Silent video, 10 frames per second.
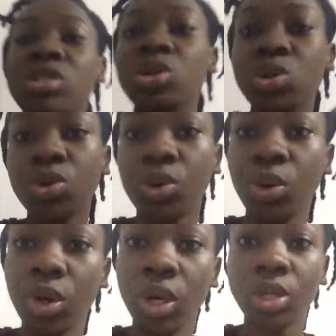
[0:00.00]
to
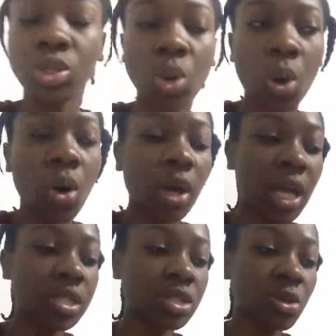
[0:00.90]
talk
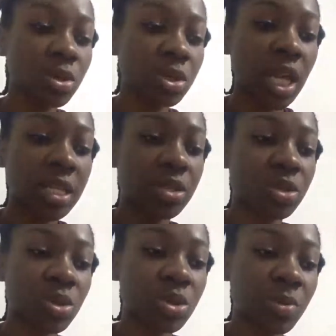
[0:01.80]
and socialize on
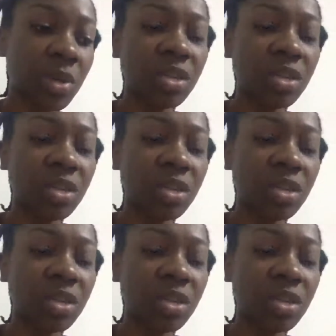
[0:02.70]
social media.